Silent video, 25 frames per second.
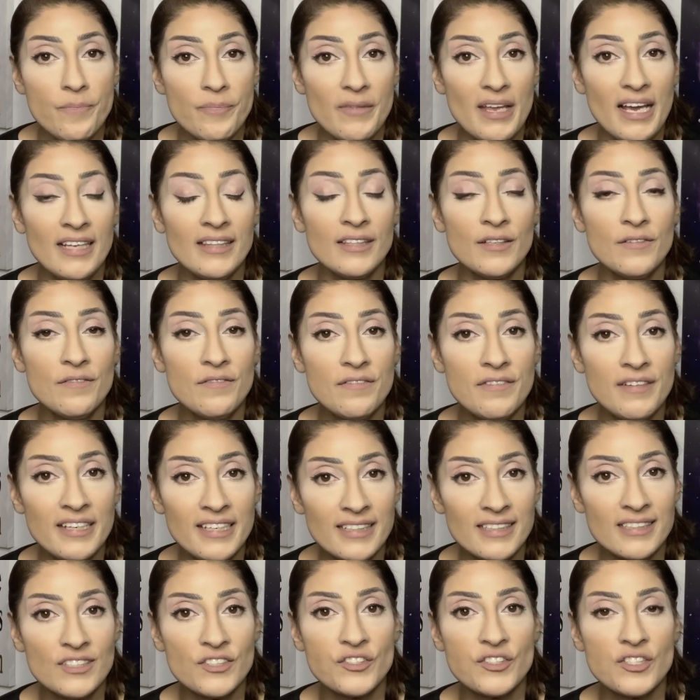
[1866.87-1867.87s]
And the
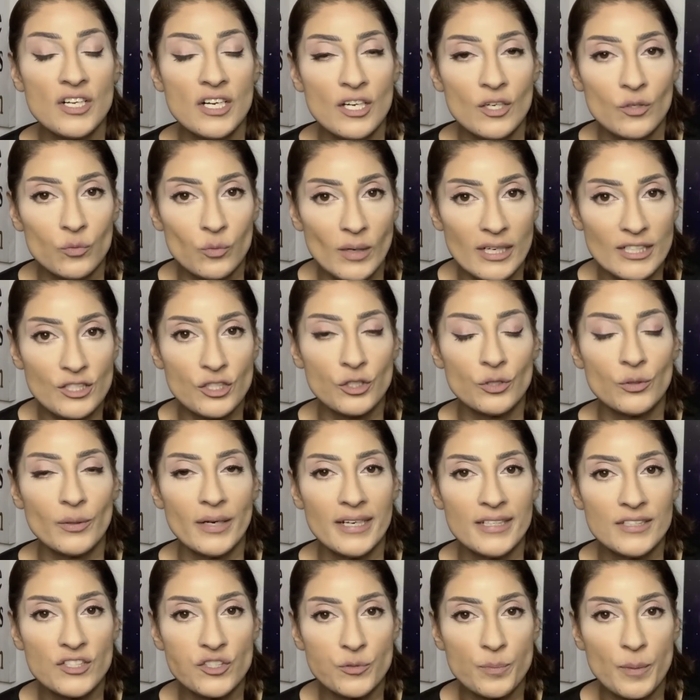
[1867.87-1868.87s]
Venus
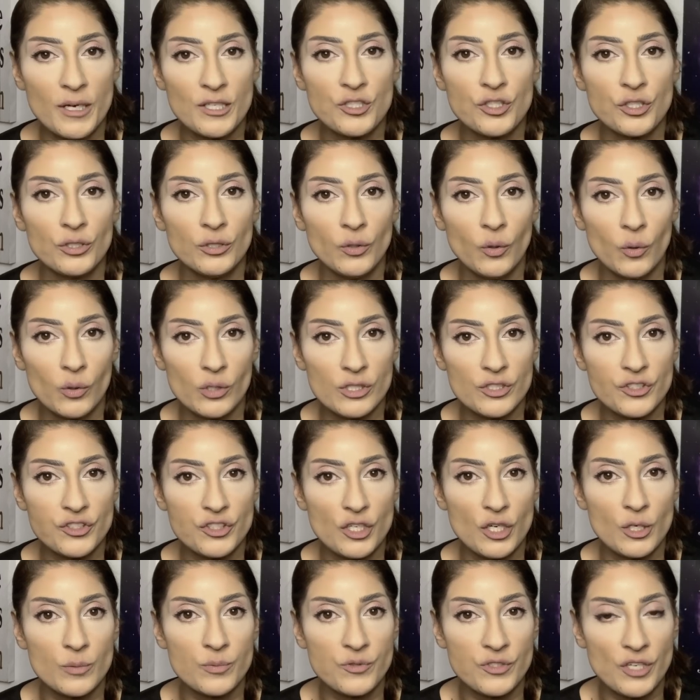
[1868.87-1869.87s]
retrograde special
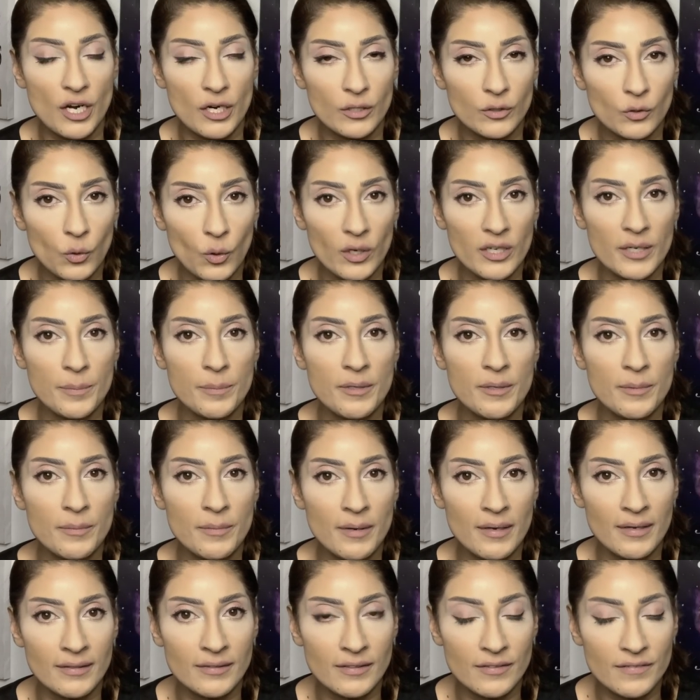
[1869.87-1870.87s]
horoscopes are going to be
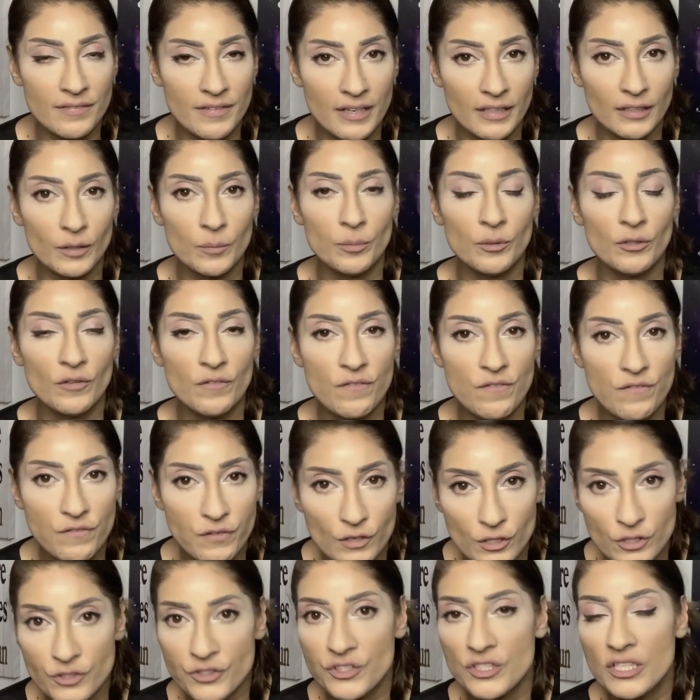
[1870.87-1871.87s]
made available
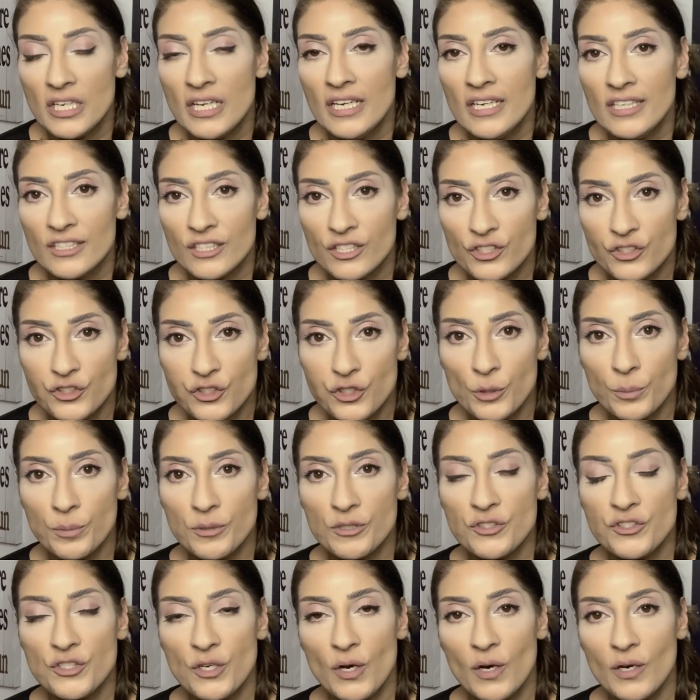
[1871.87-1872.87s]
first to
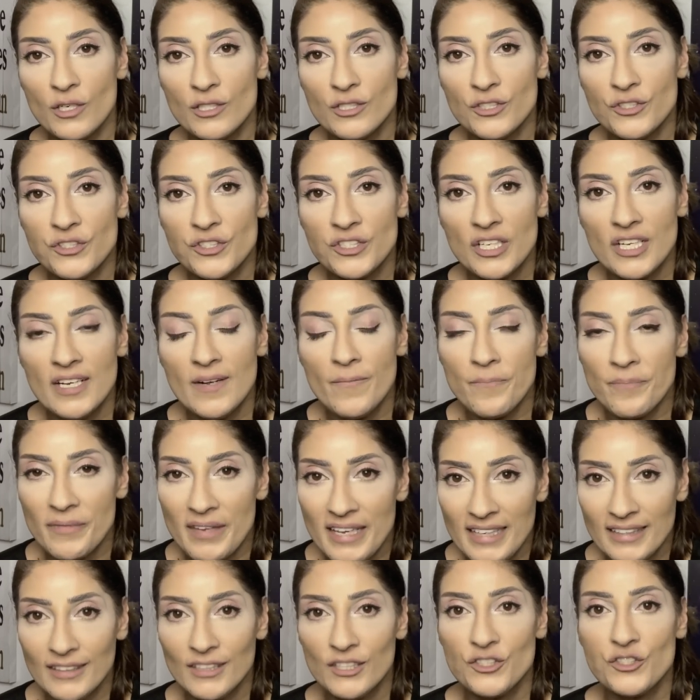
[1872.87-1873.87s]
superstars
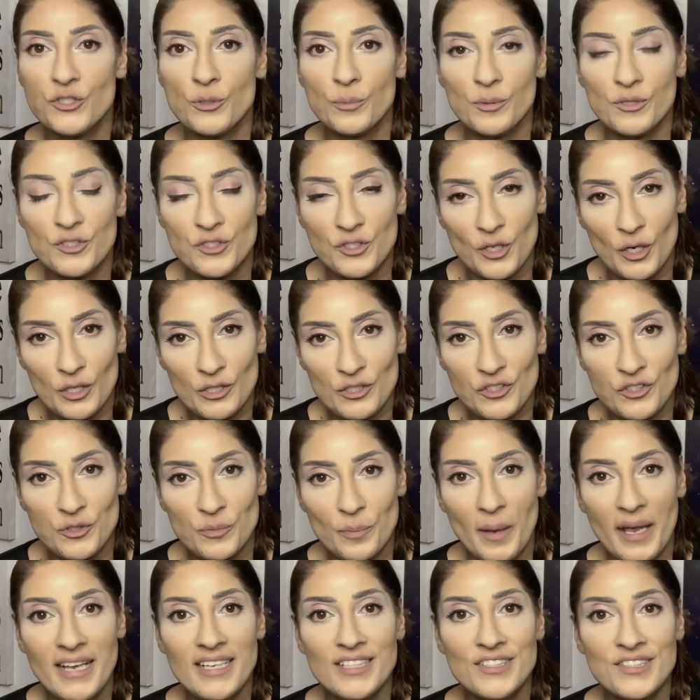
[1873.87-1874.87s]
in the superstar
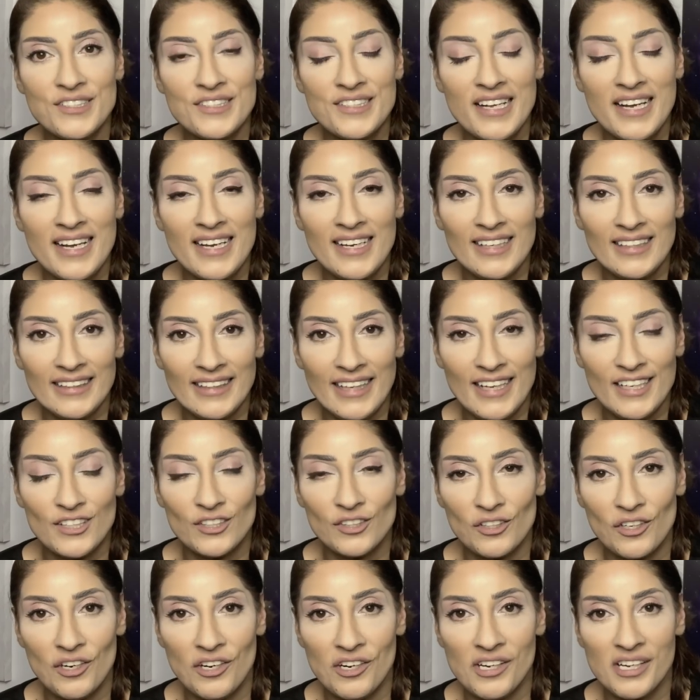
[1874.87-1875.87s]
space
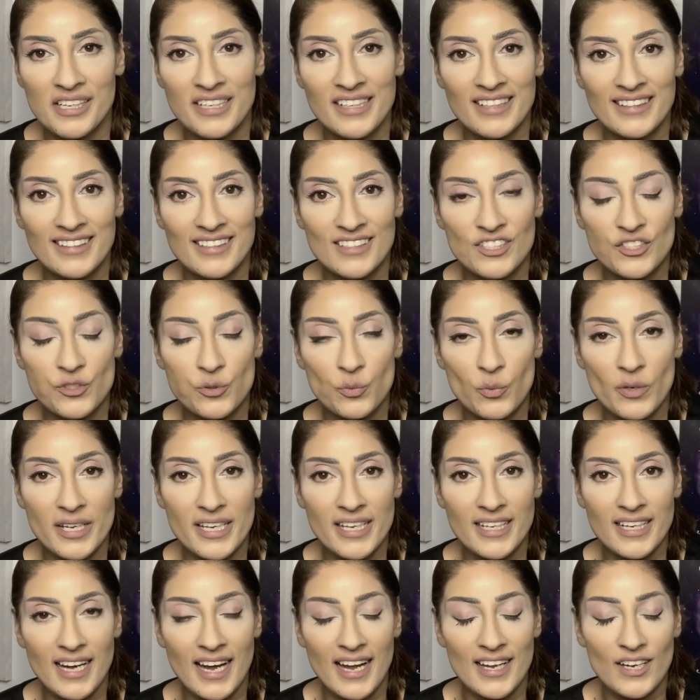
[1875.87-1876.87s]
later on this
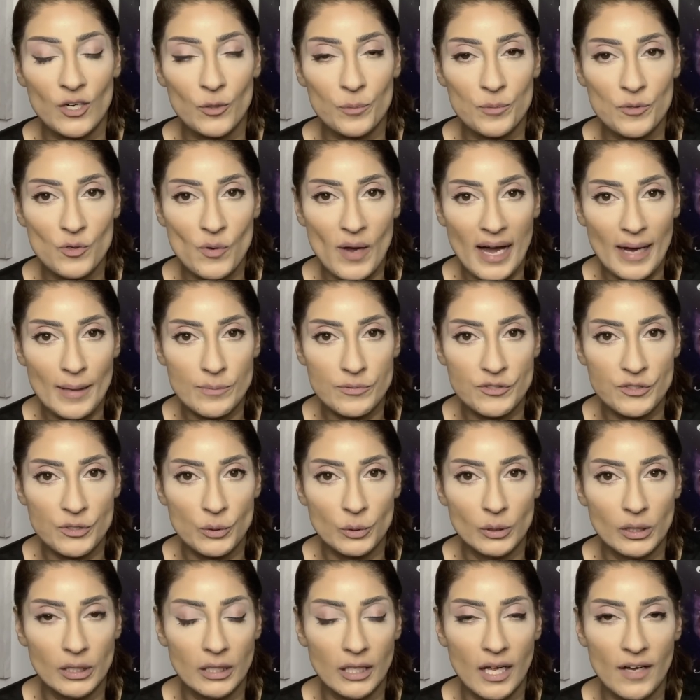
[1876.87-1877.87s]
week. I hope you
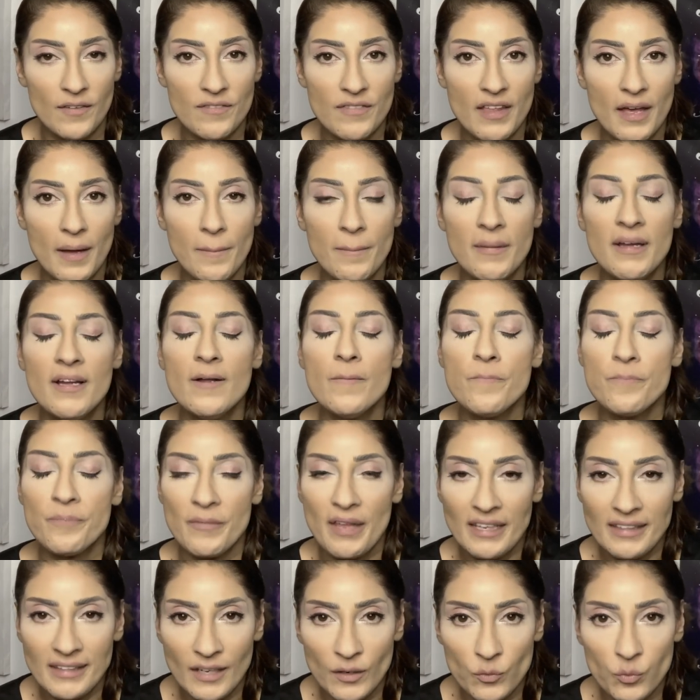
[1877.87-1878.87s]
absolutely love them.
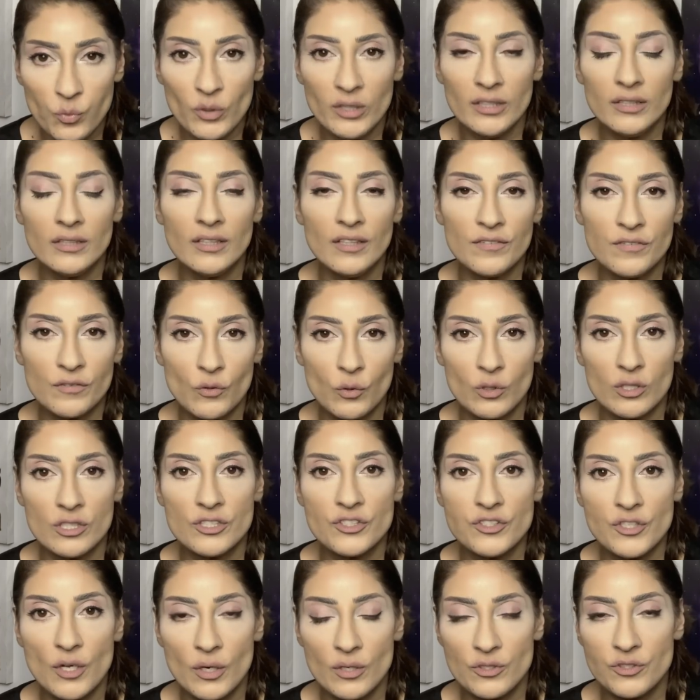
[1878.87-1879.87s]
And they will, of
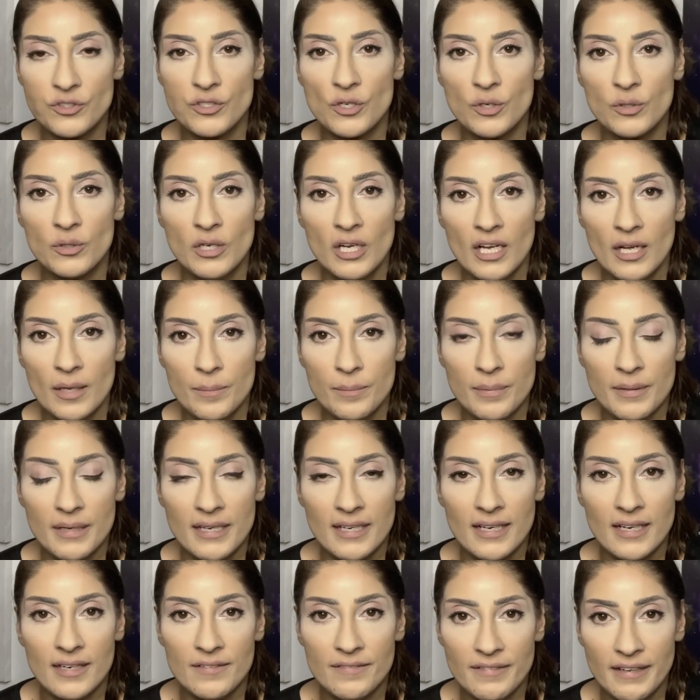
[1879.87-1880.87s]
course, also
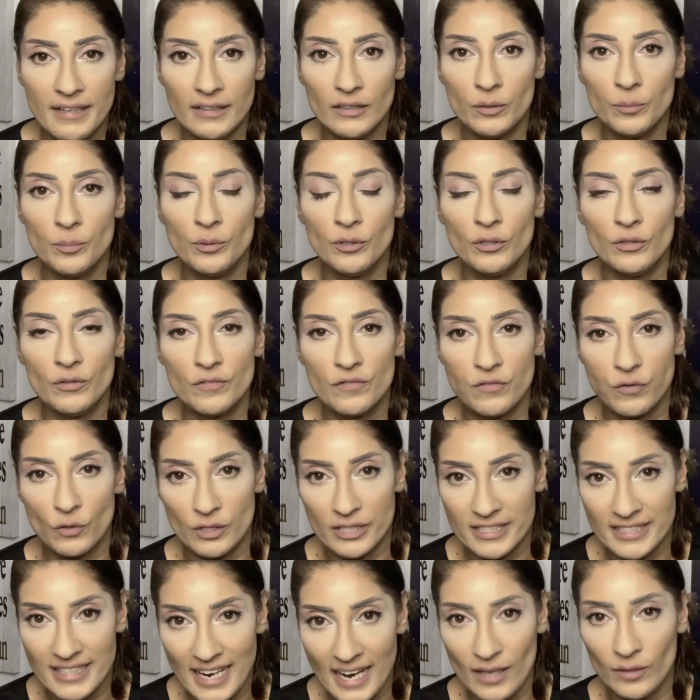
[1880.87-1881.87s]
be available for
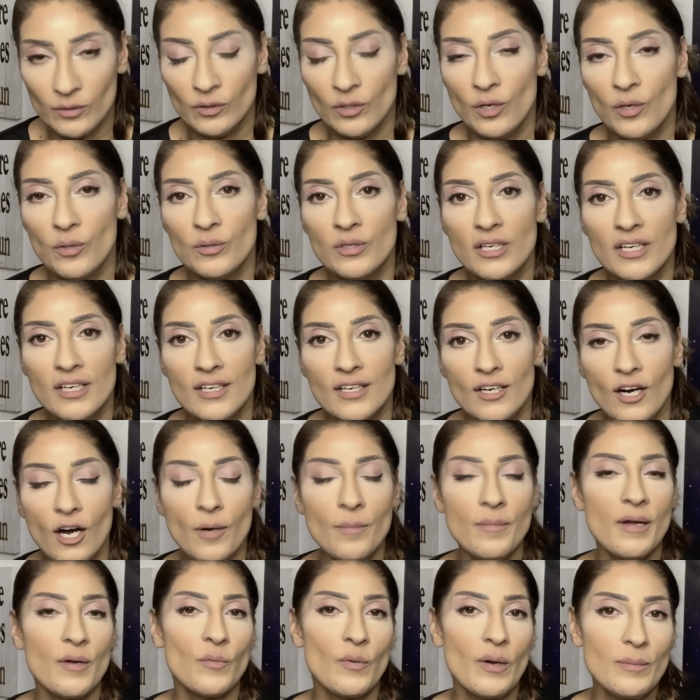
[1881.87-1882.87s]
download
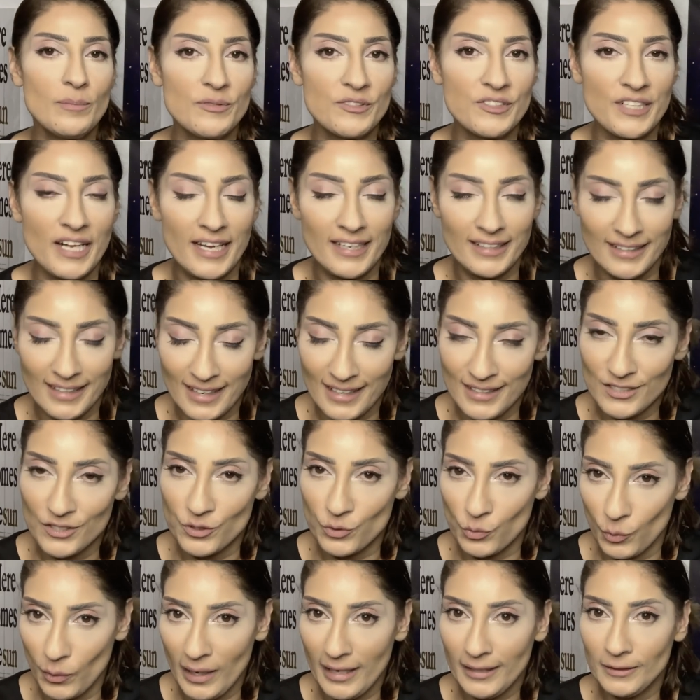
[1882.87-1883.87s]
on my website as
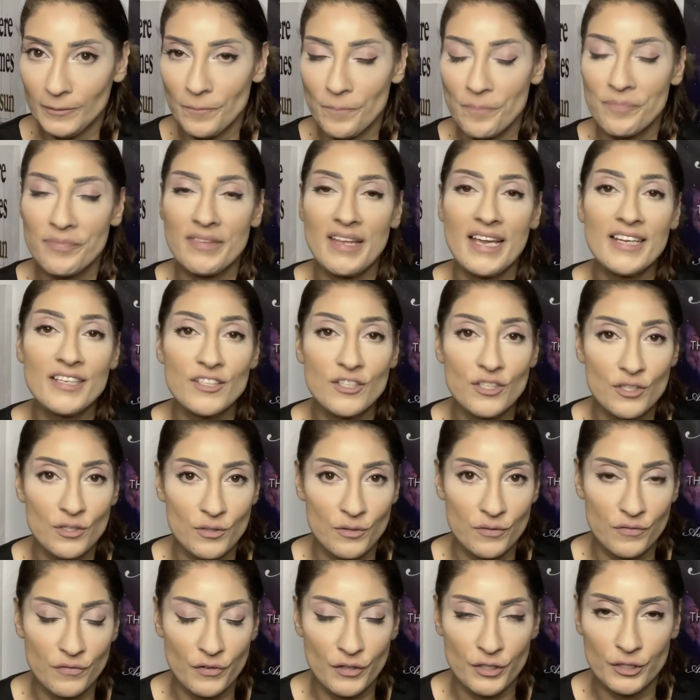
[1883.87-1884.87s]
well. Thank
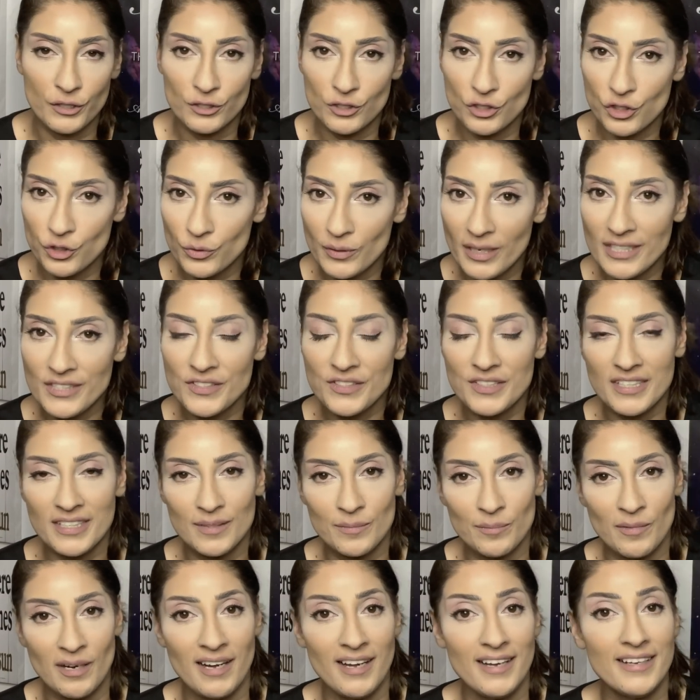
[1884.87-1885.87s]
you for your trust
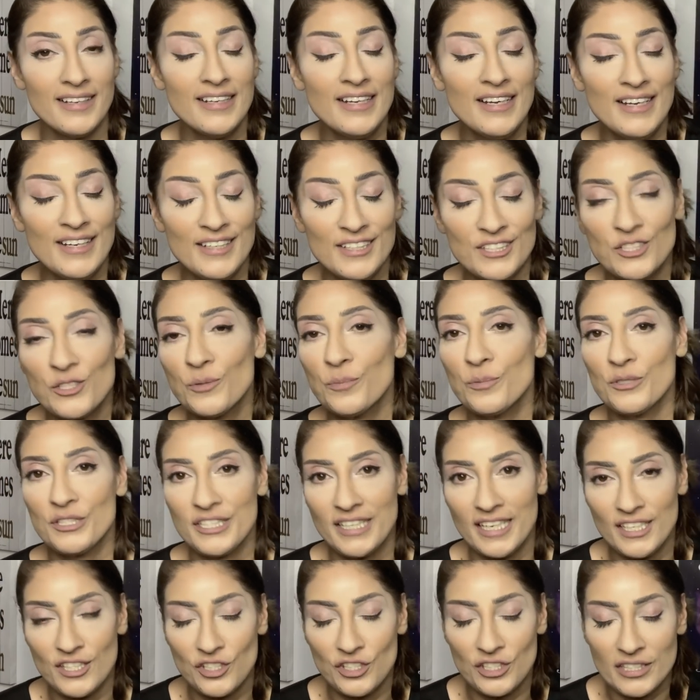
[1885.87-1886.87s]
in my
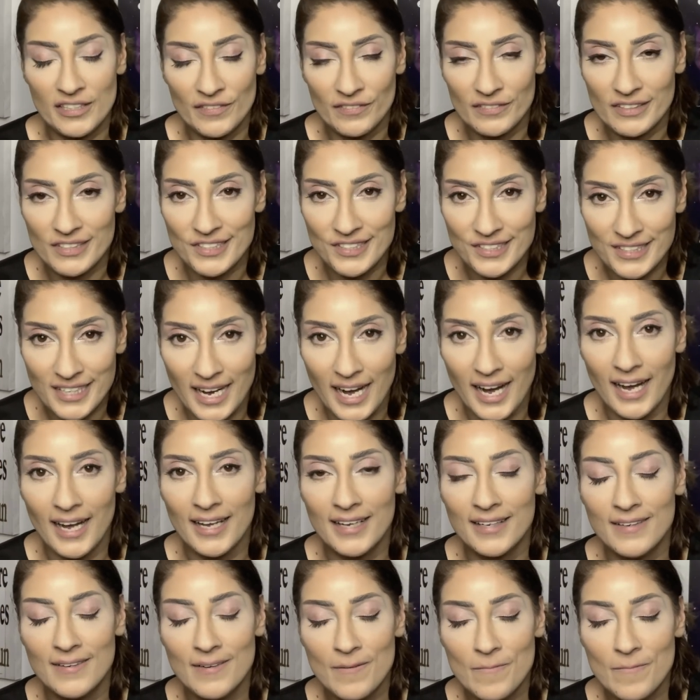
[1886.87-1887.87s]
interpretation of the sky.